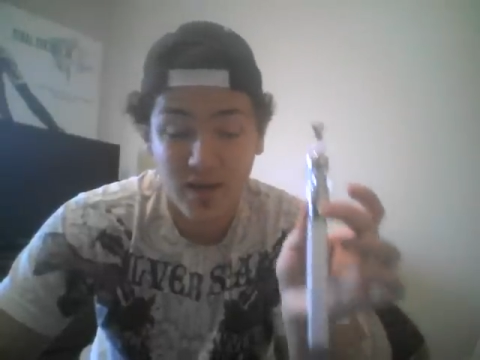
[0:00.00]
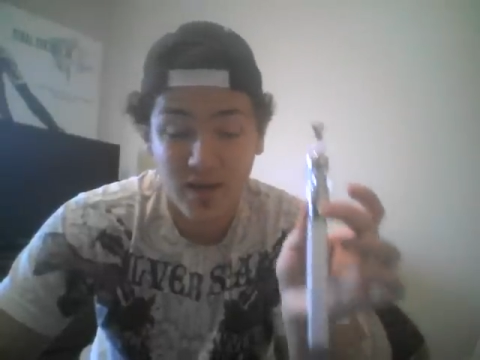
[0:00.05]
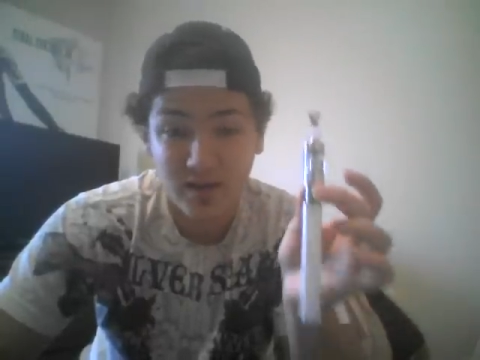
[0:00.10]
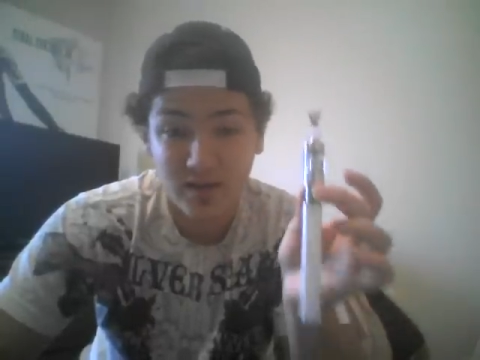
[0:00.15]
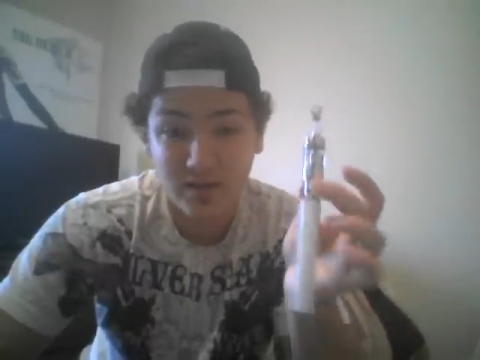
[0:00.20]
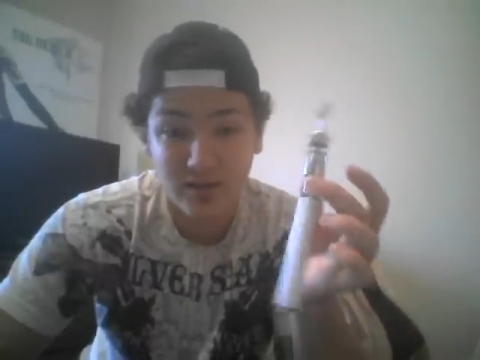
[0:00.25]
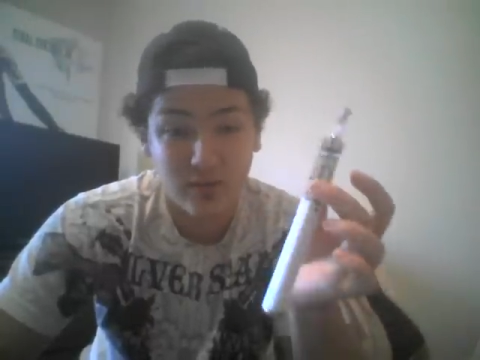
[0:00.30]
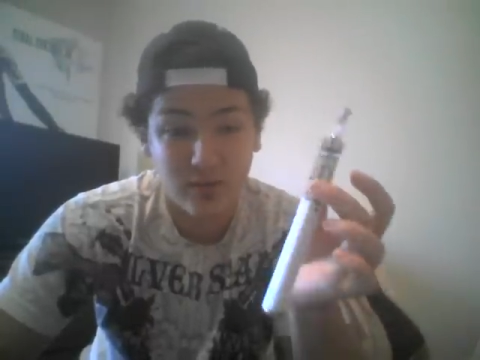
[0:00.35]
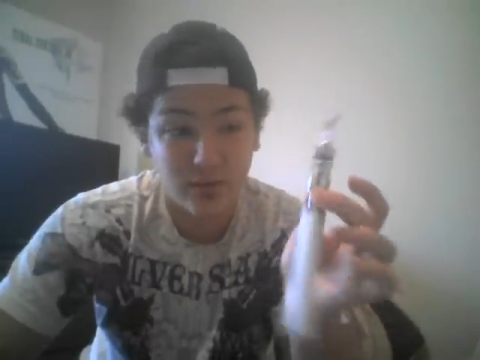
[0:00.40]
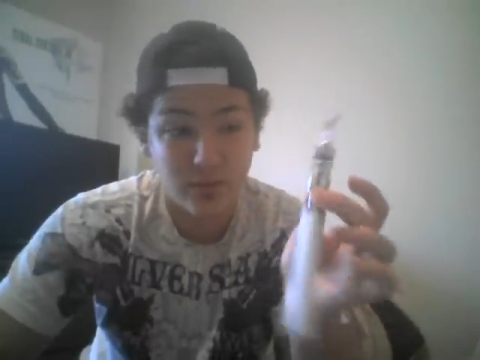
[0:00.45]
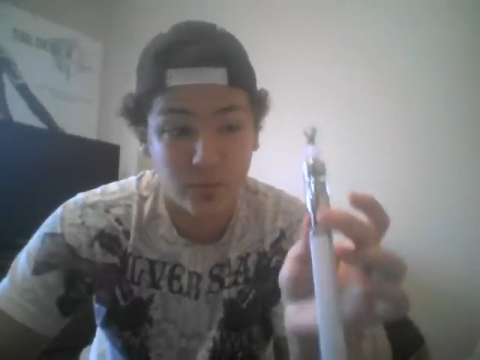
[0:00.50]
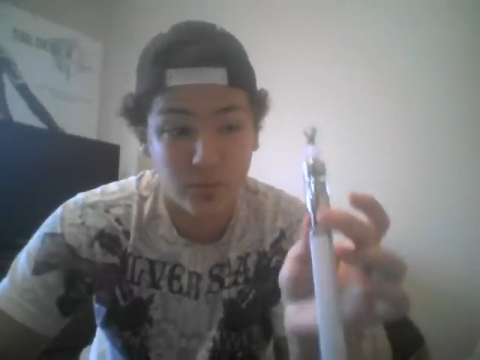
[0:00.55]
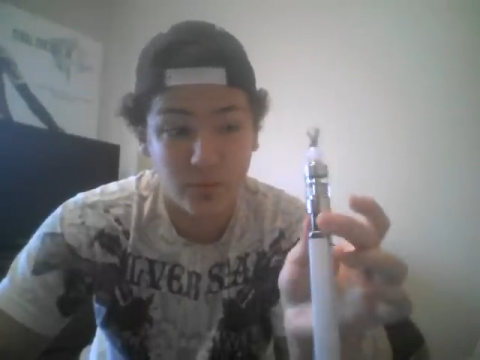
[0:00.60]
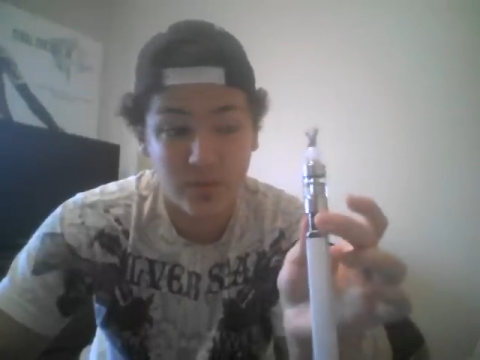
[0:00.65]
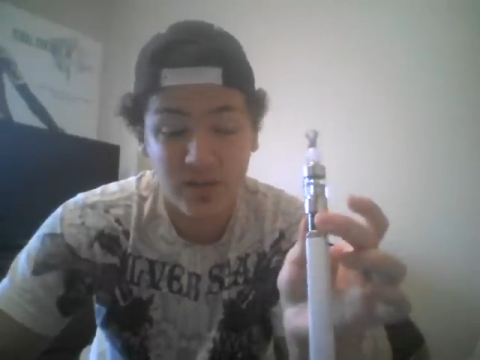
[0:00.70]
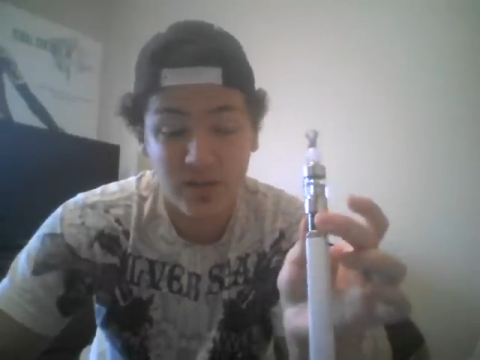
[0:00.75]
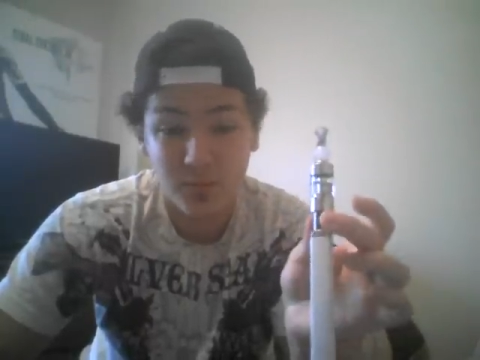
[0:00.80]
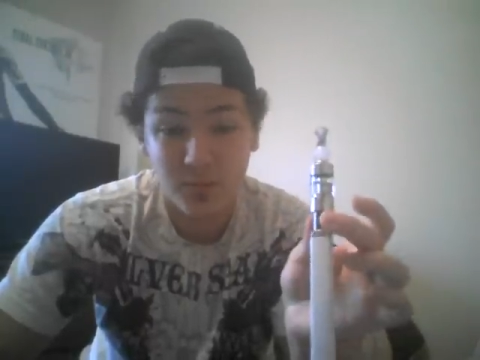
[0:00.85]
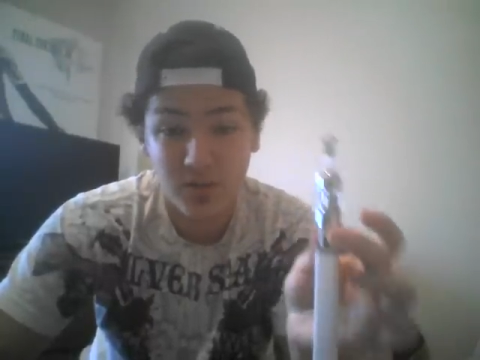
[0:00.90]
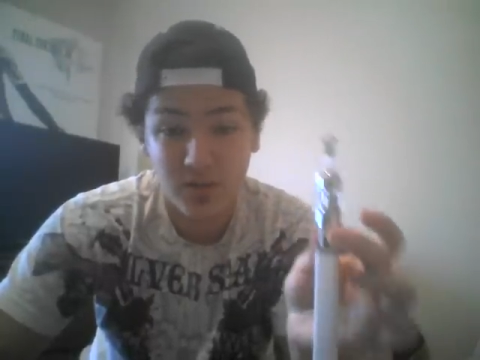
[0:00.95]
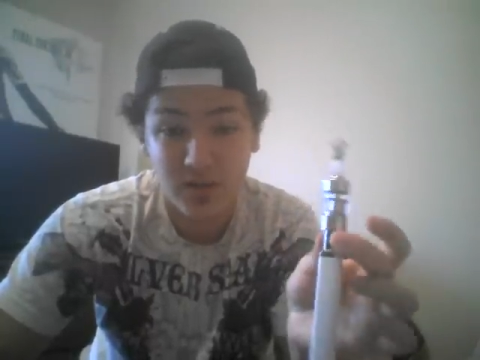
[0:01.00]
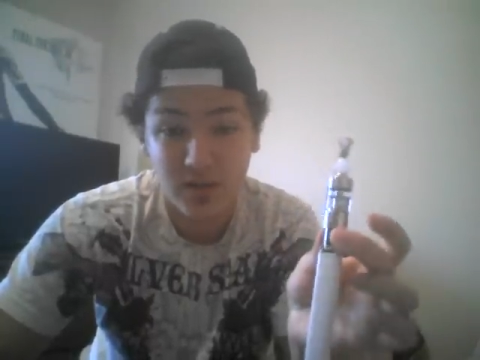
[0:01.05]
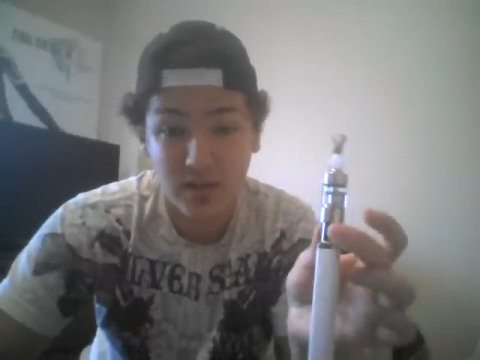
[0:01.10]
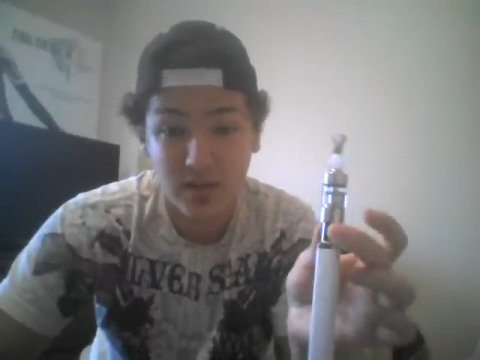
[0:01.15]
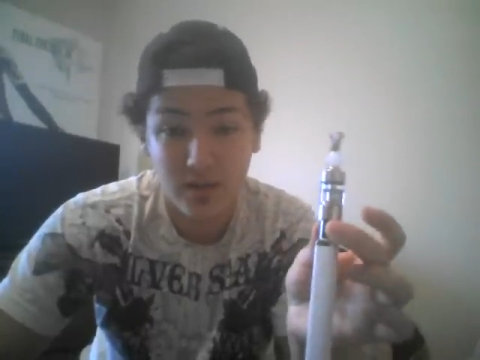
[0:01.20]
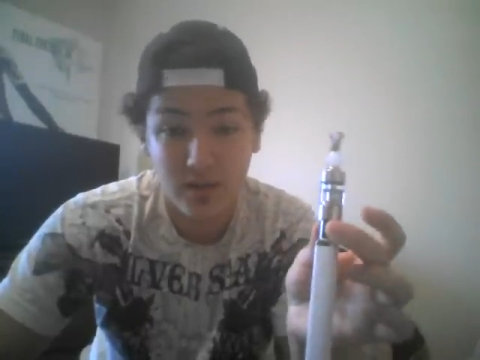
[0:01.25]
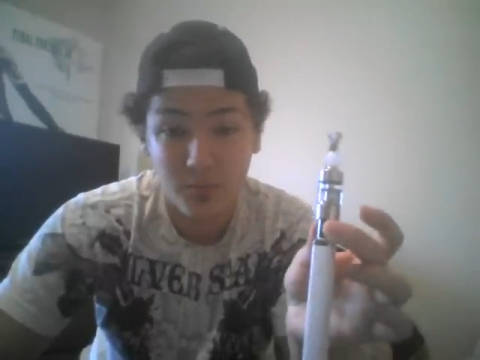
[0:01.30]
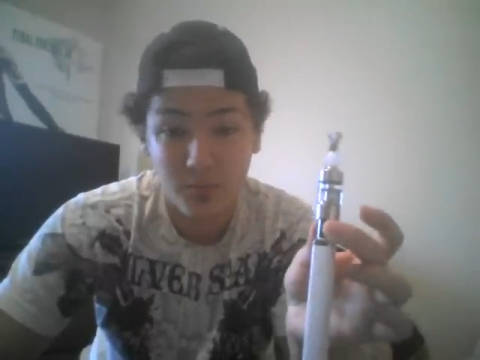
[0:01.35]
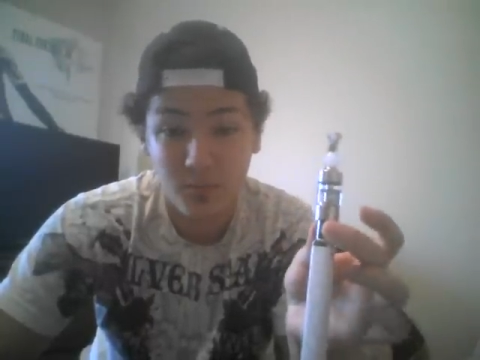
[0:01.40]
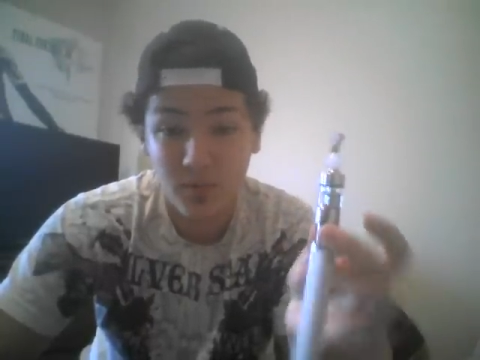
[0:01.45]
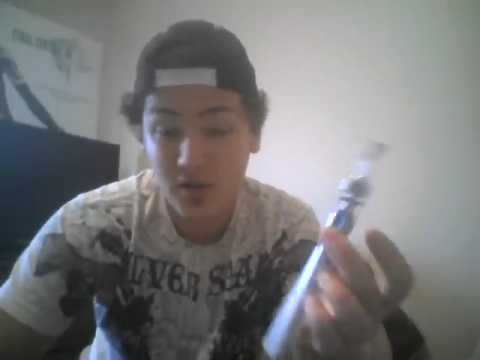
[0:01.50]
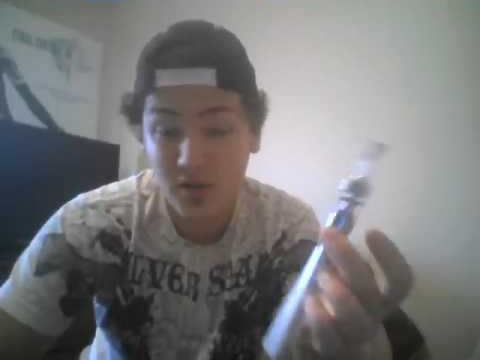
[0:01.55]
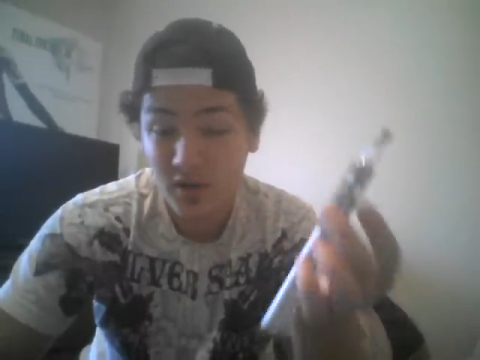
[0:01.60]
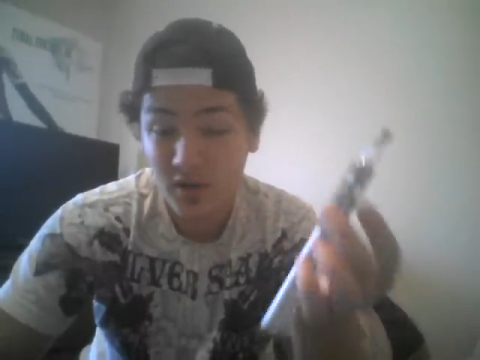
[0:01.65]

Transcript: at 3 p.m.